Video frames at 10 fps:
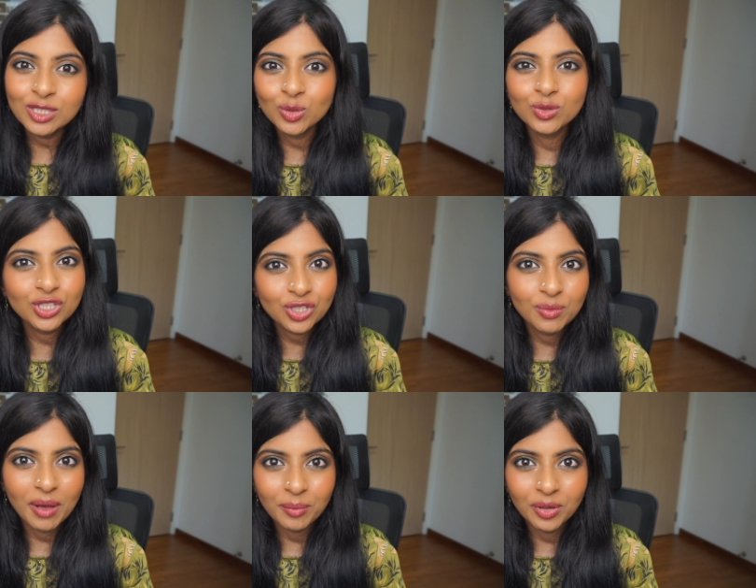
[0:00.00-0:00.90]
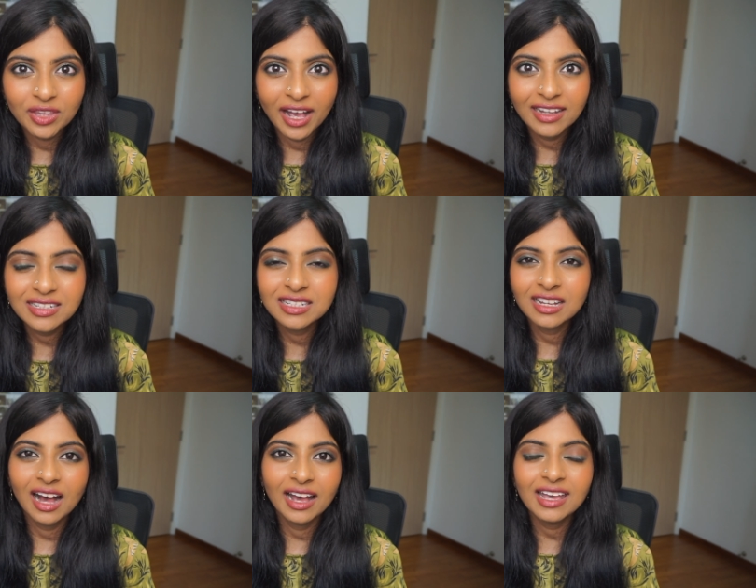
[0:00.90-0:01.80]
So just remember that
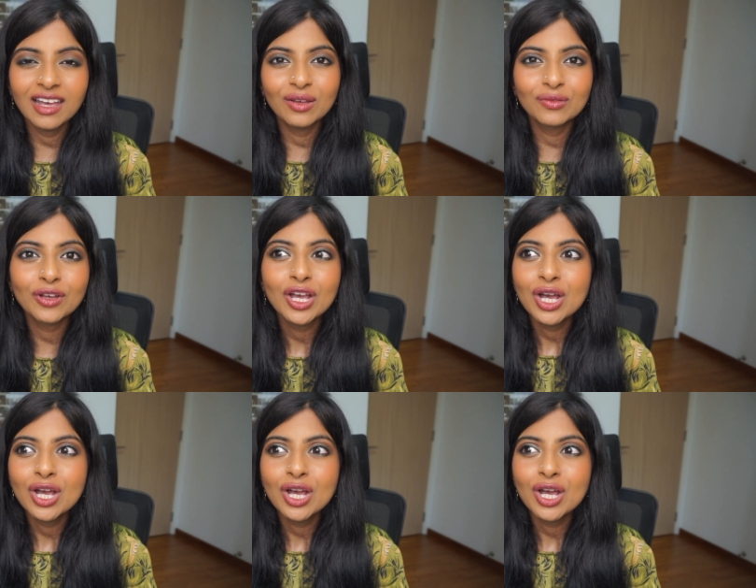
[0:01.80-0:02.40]
I have